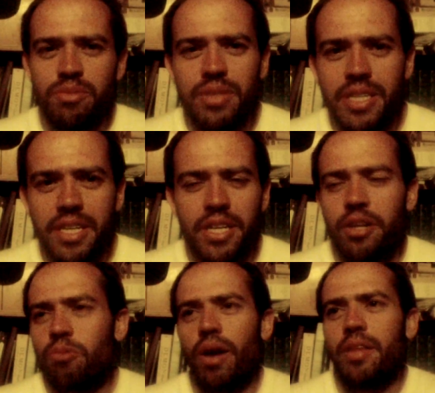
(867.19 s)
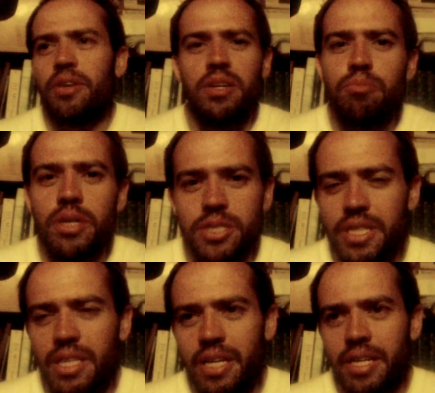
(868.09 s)
from the get-go, right there in
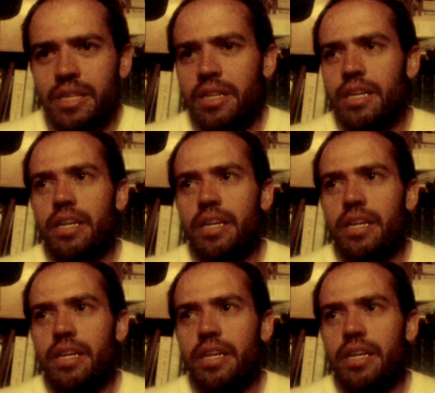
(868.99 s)
Munchkin Land,